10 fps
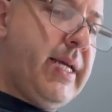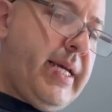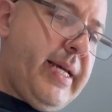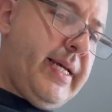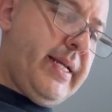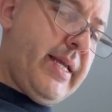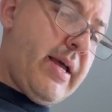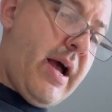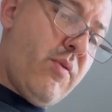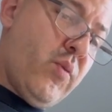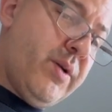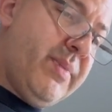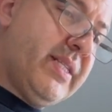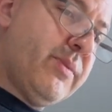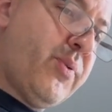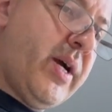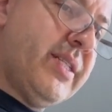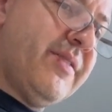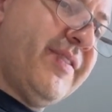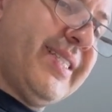I wouldn't be
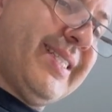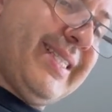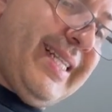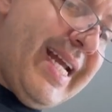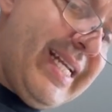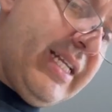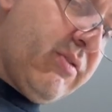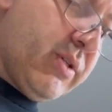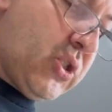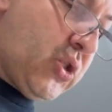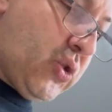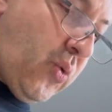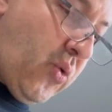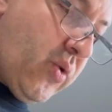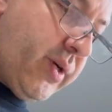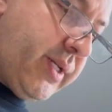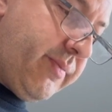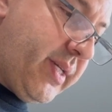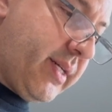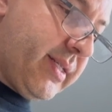surprised if it's slightly restored
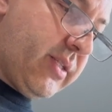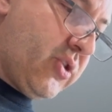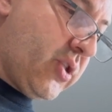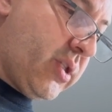because it just